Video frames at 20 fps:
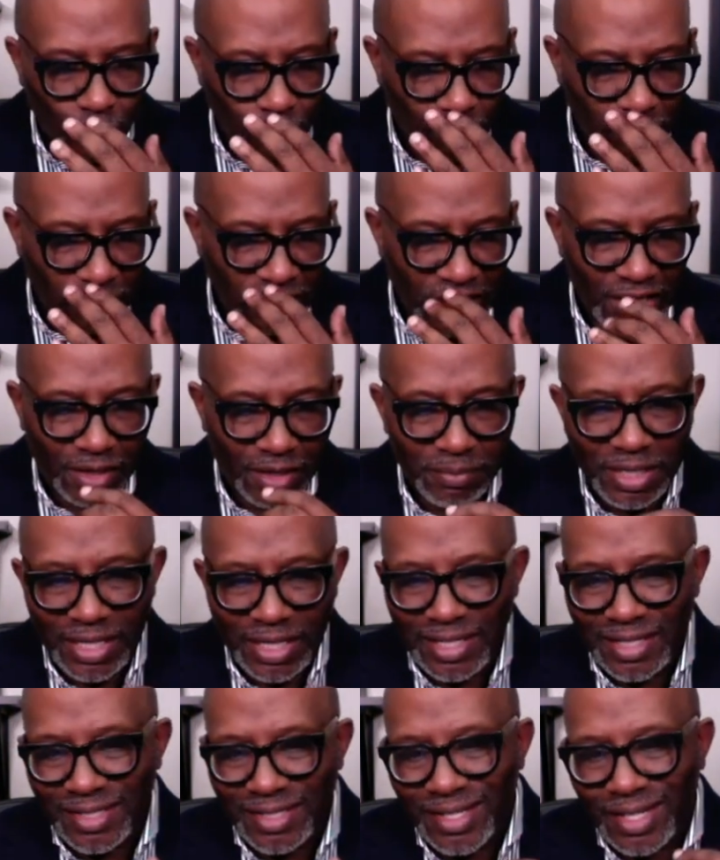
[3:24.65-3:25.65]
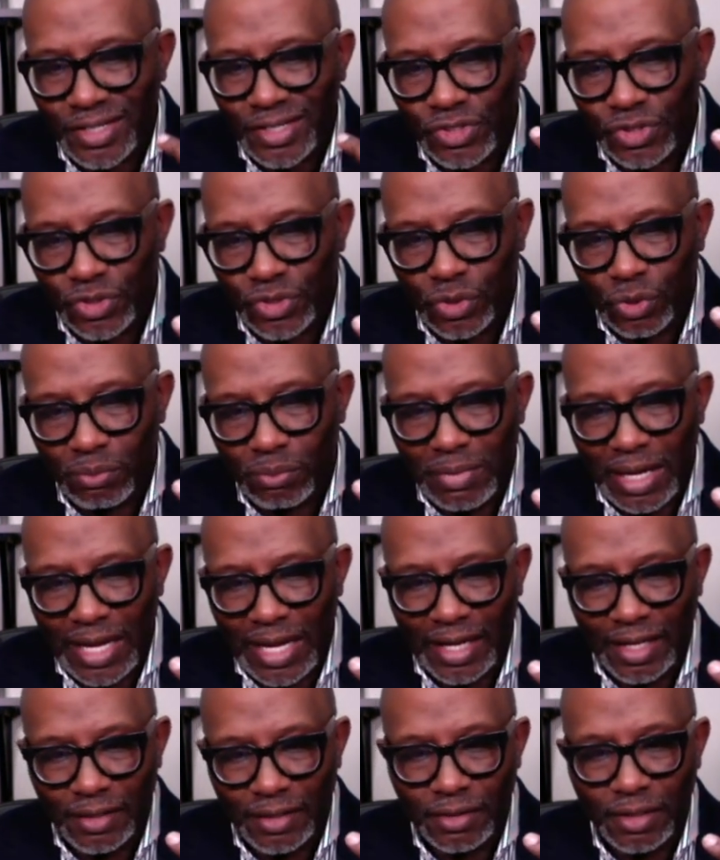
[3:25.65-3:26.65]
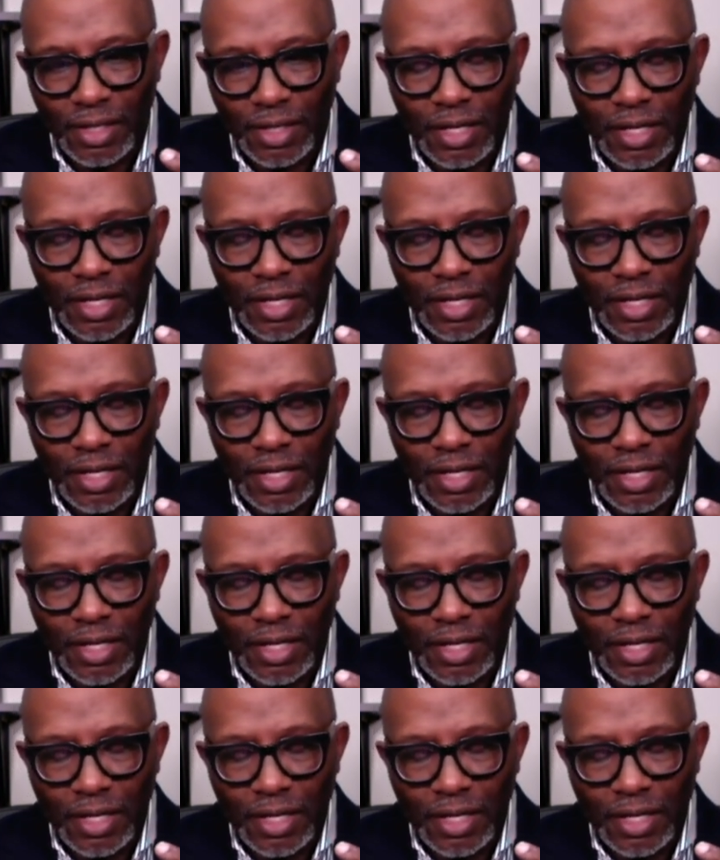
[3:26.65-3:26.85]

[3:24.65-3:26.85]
To become an intentional man